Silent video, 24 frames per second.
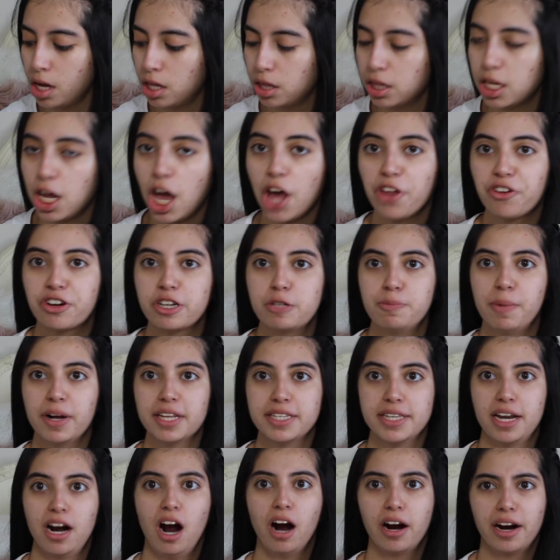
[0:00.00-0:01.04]
the other
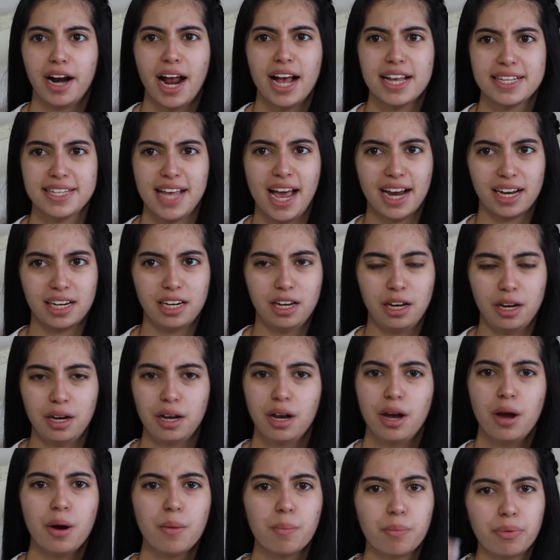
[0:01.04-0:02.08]
spots that aren't as acne
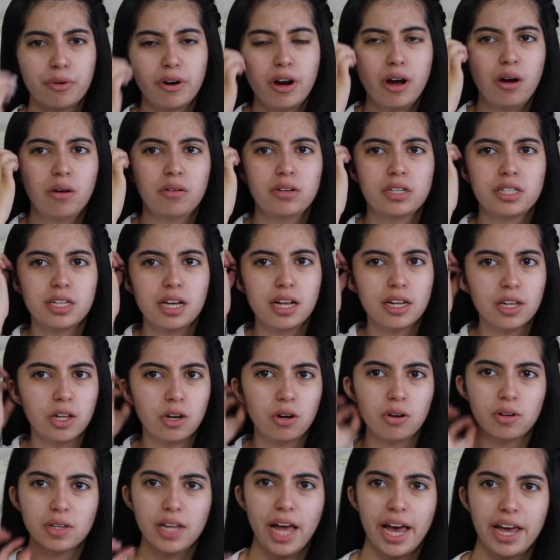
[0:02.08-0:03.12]
prone a
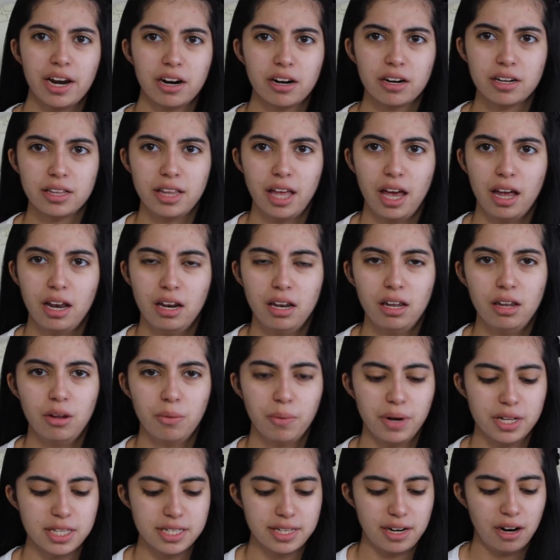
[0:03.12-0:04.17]
little lighter than the
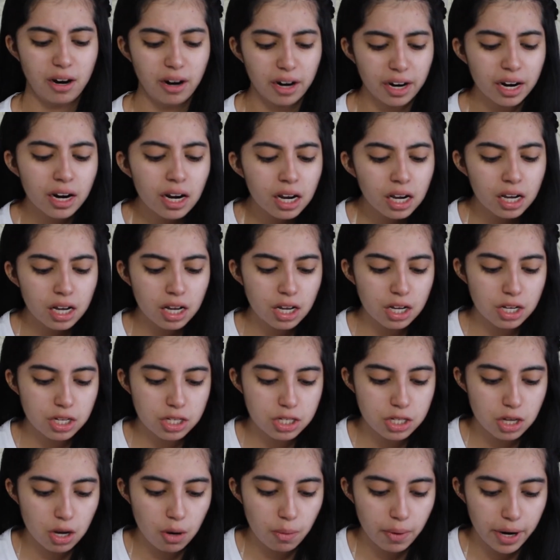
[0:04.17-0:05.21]
ones that are.
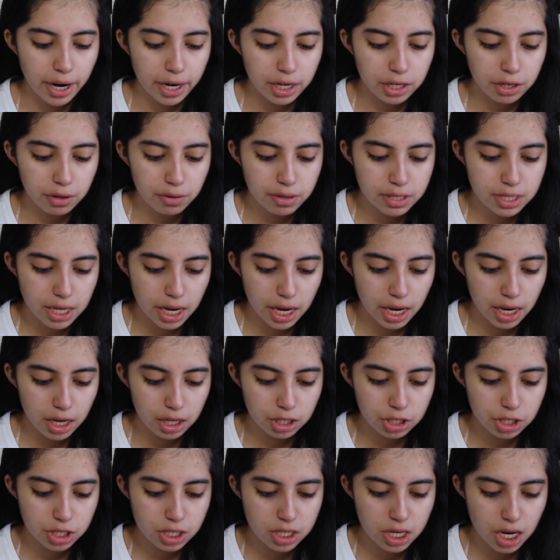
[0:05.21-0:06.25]
So what I do is I
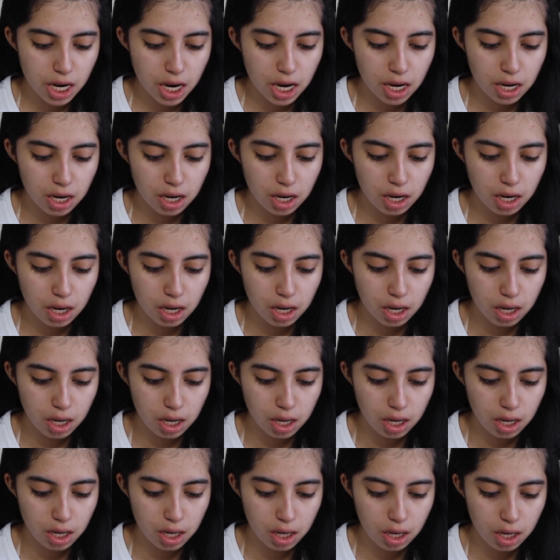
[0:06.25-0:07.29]
just take
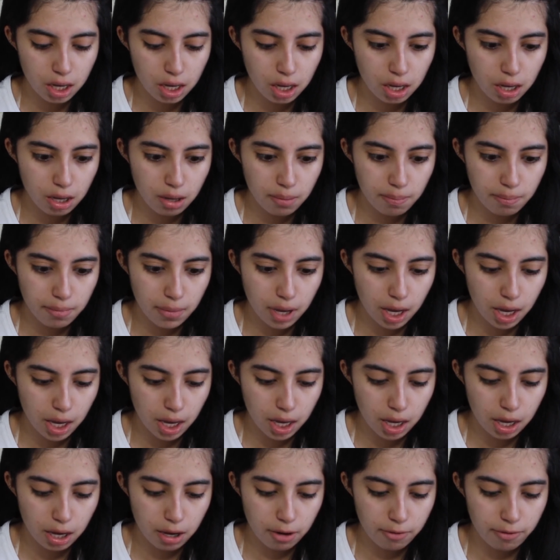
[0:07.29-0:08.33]

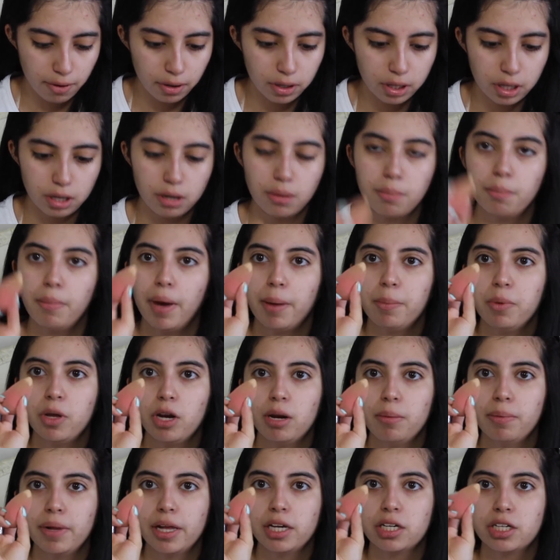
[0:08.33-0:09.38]
my
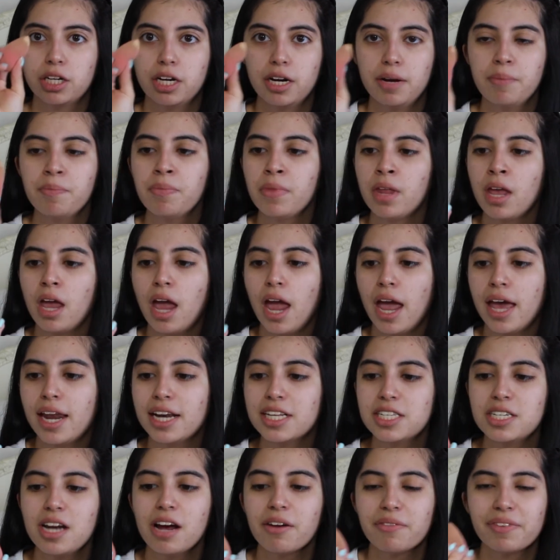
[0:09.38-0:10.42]
beauty blender, and
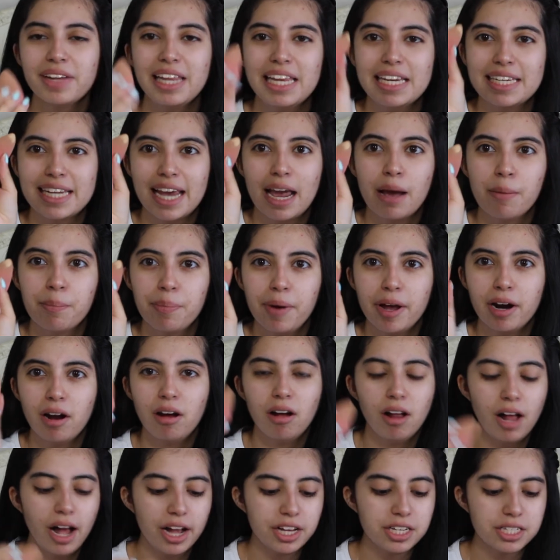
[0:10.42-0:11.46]
it's not really damp at
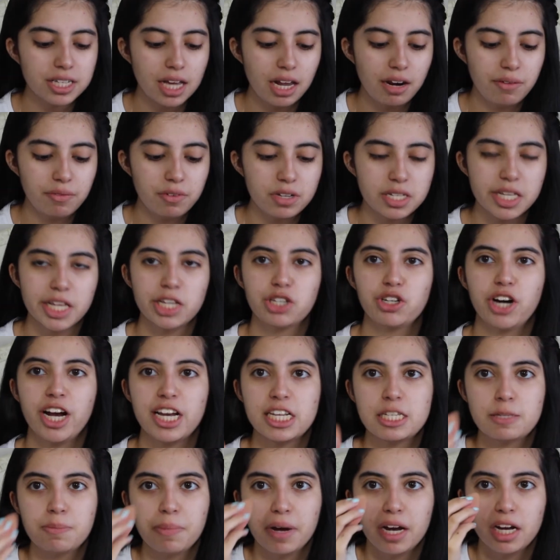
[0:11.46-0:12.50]
all. I just kind of use the dry
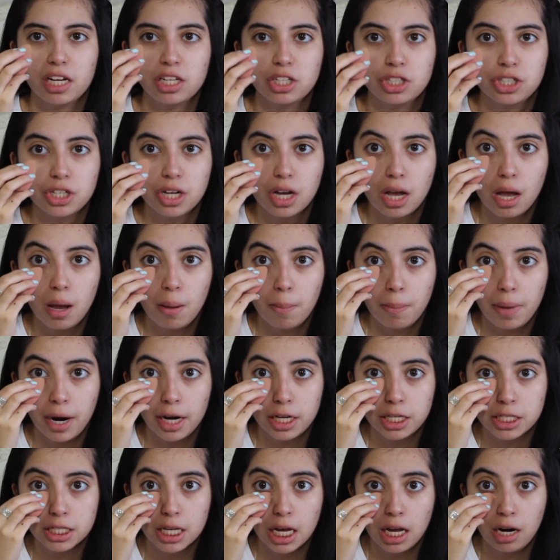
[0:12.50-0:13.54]
sponge, but I
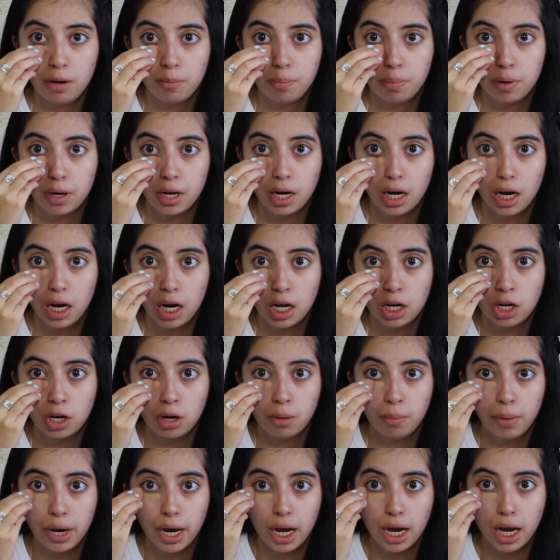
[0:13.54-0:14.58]
just kind of put it
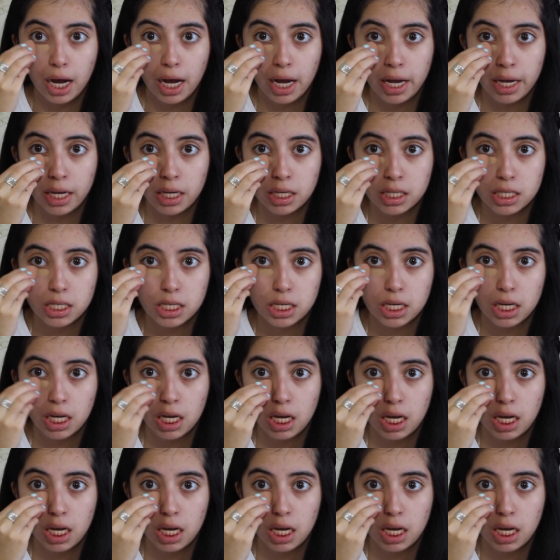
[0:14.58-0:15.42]
under my eyes.